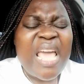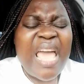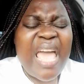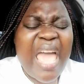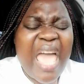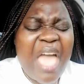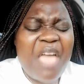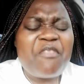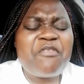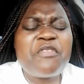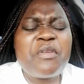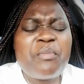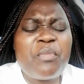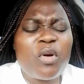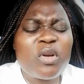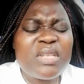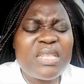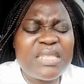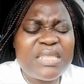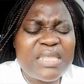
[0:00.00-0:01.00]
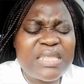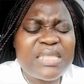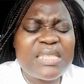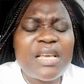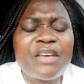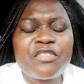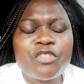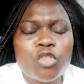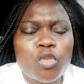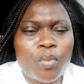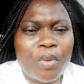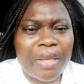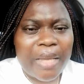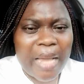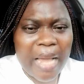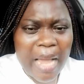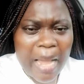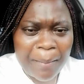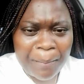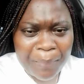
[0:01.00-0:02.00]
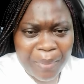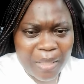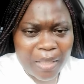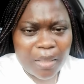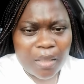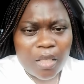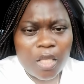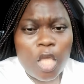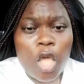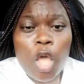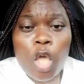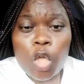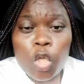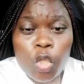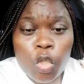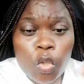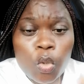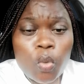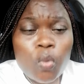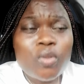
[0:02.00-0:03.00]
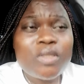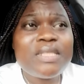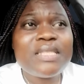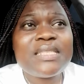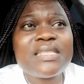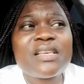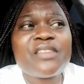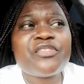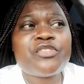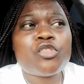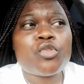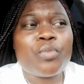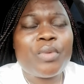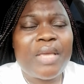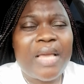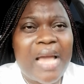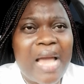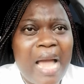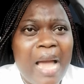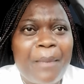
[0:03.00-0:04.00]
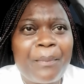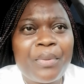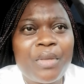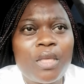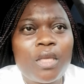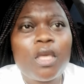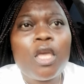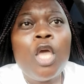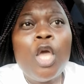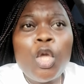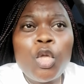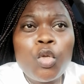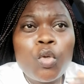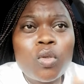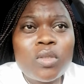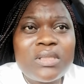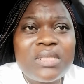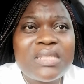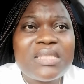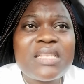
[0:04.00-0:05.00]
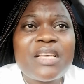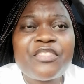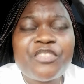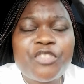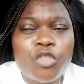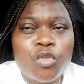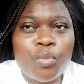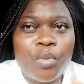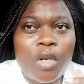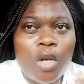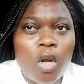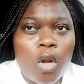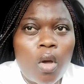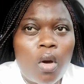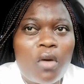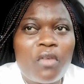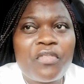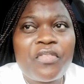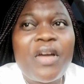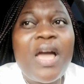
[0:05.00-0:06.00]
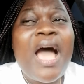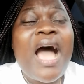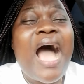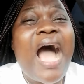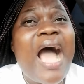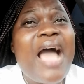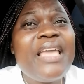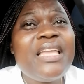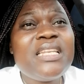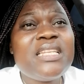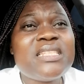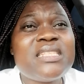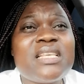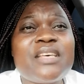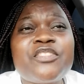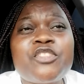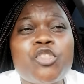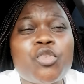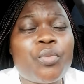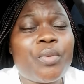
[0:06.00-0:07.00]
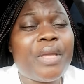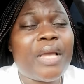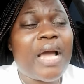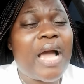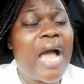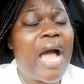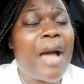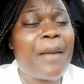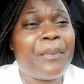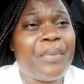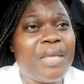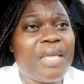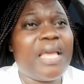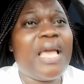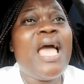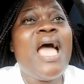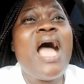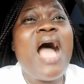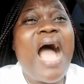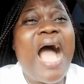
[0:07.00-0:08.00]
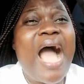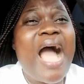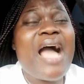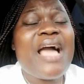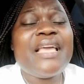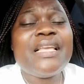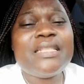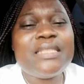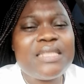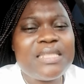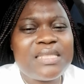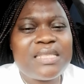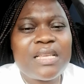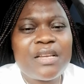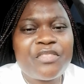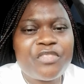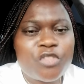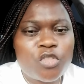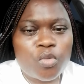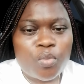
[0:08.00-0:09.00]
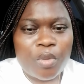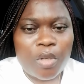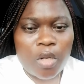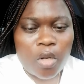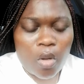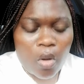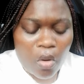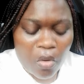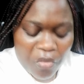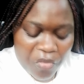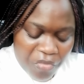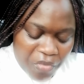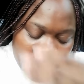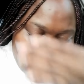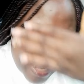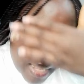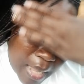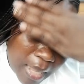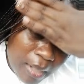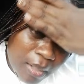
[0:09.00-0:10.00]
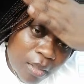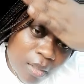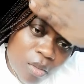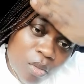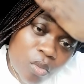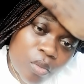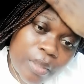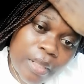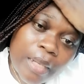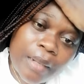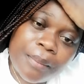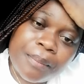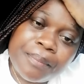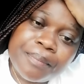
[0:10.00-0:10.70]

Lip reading: Everybody deserves to be happy. You deserve to be happy. You deserve to be loved. I deserve to be happy. I deserve to be loved. Hallelujah.